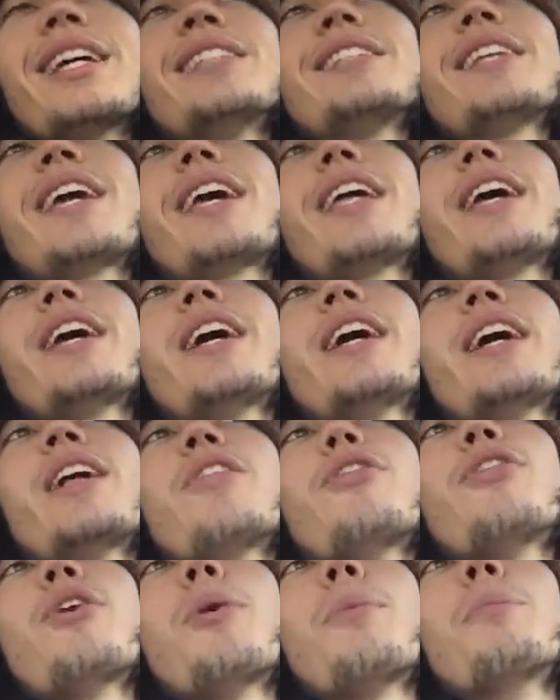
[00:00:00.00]
is that
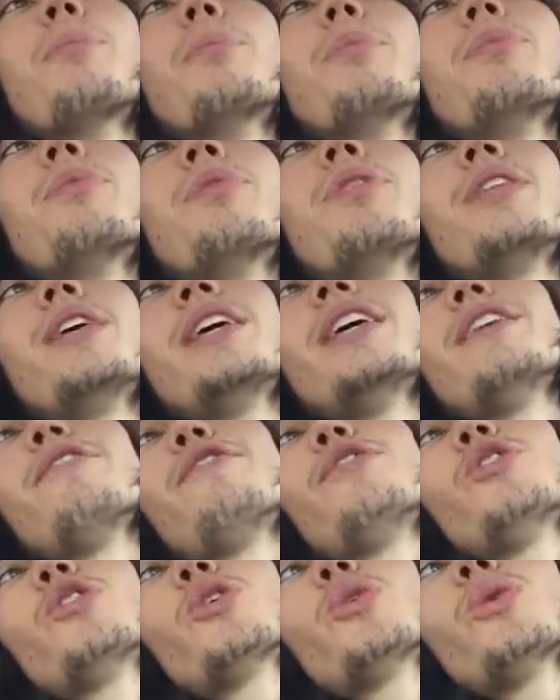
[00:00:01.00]
the
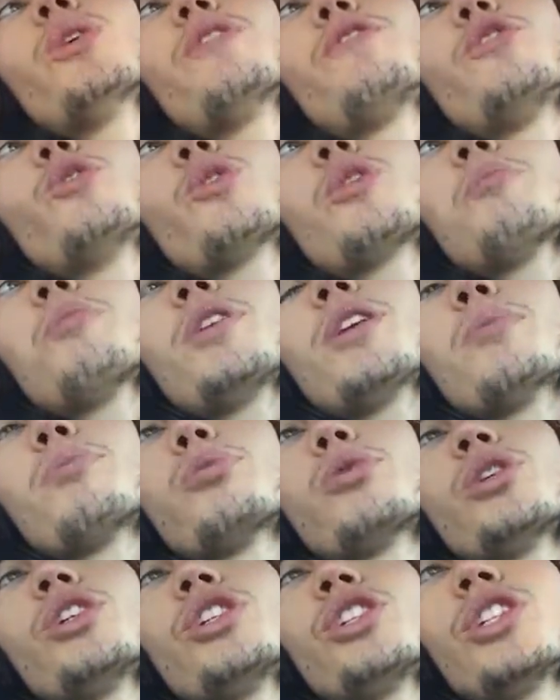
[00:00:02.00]
if you if you could be
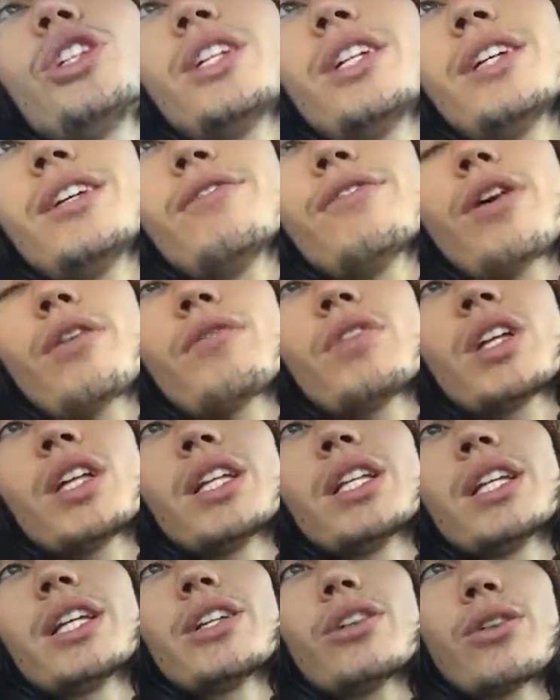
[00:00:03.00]
appreciative of the
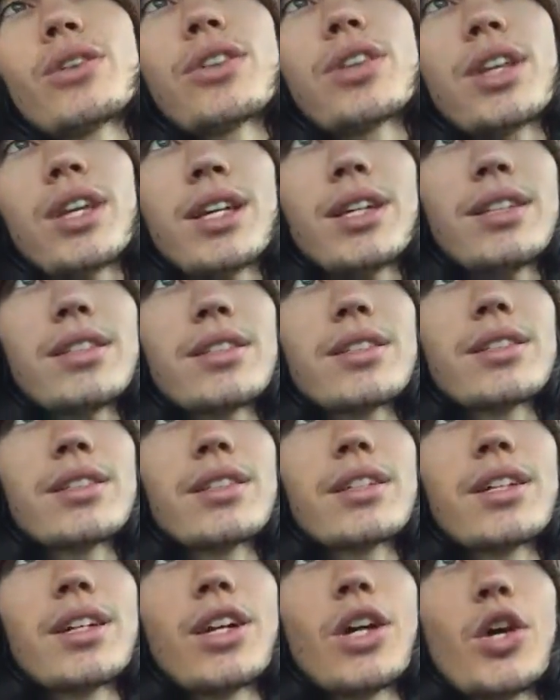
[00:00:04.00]
little things,
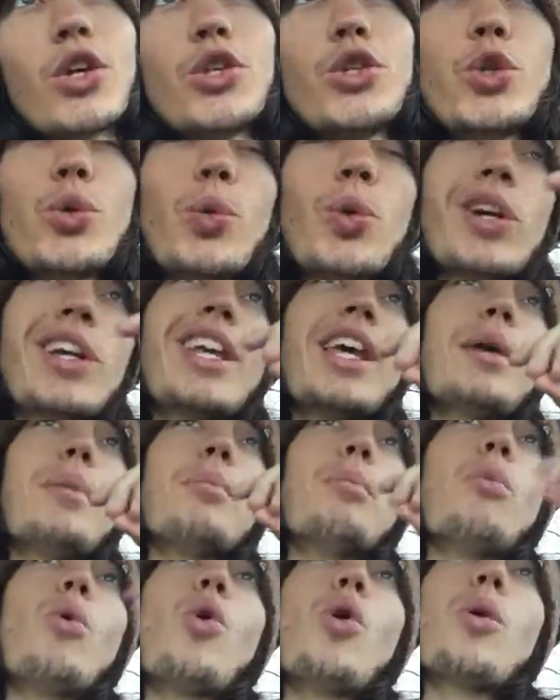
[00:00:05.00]
you will
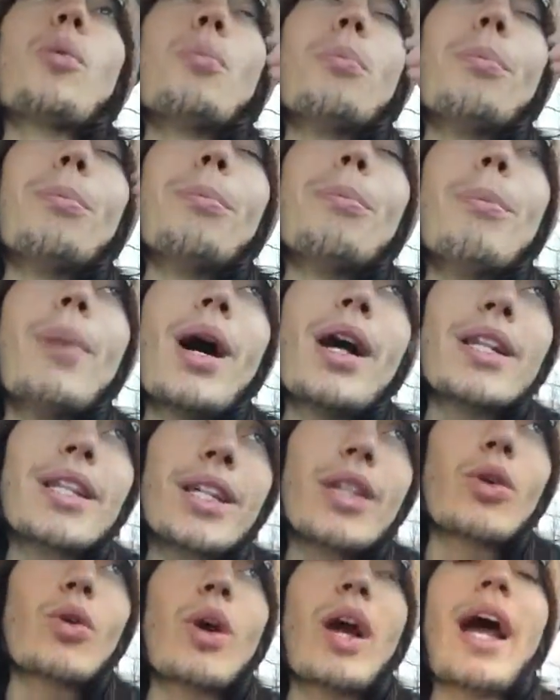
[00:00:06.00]
get more
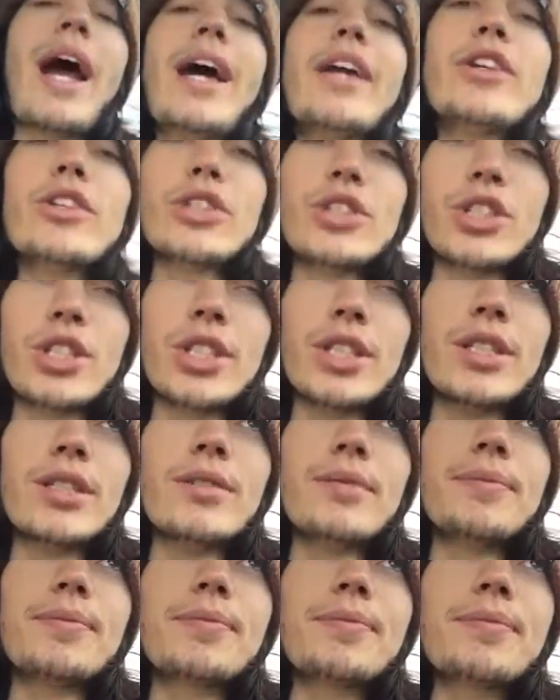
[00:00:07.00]
money or
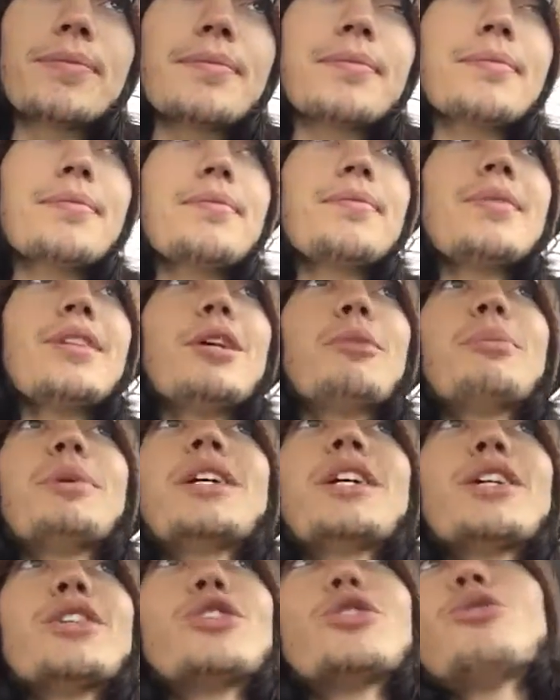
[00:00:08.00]
energy
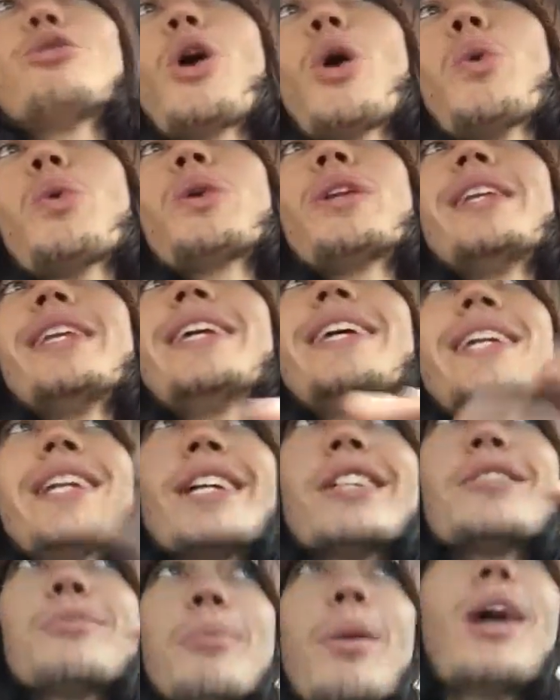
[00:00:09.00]
because you don't need
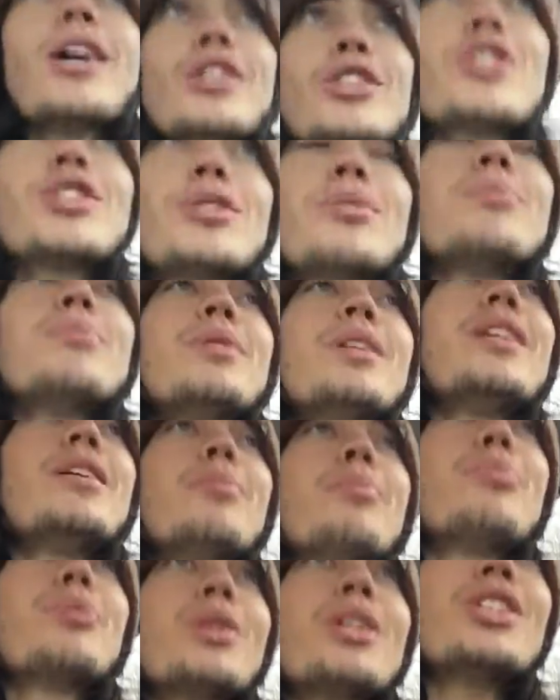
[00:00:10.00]
as much to be
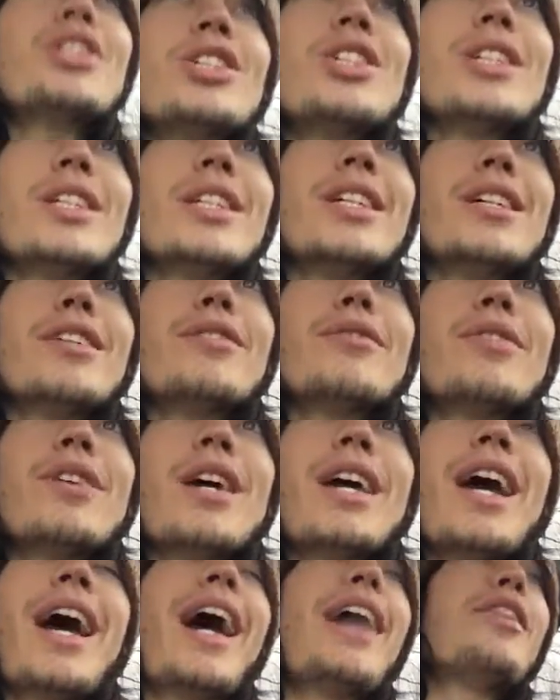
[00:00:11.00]
appreciative.
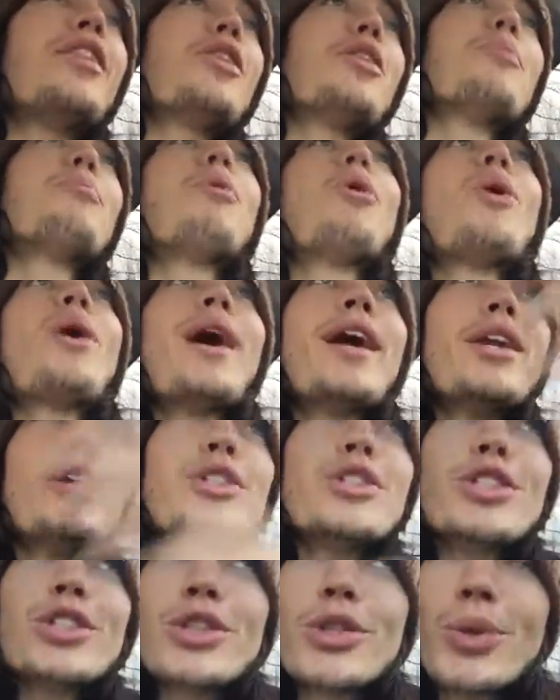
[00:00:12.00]
And then the more
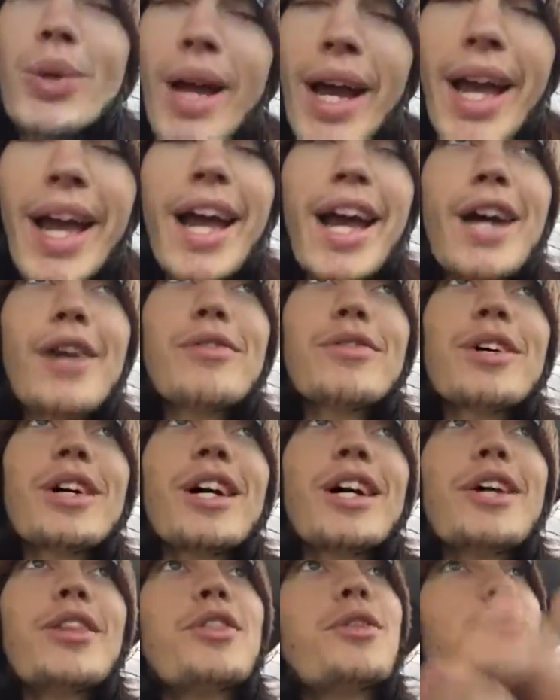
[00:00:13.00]
energy you have,
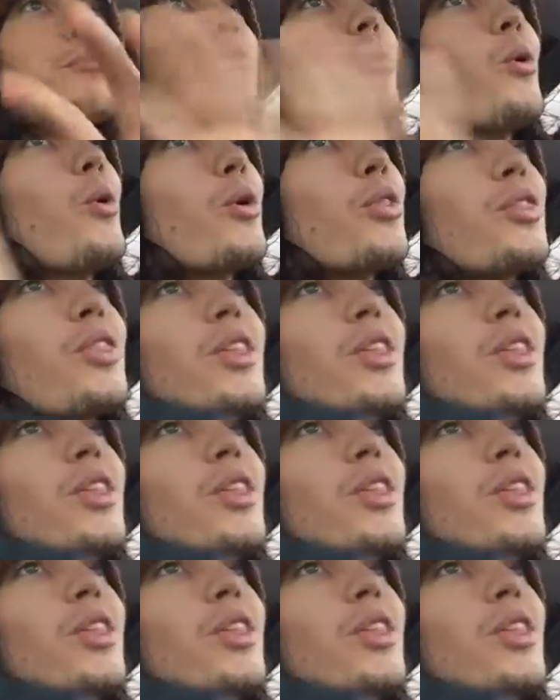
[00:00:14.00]
the more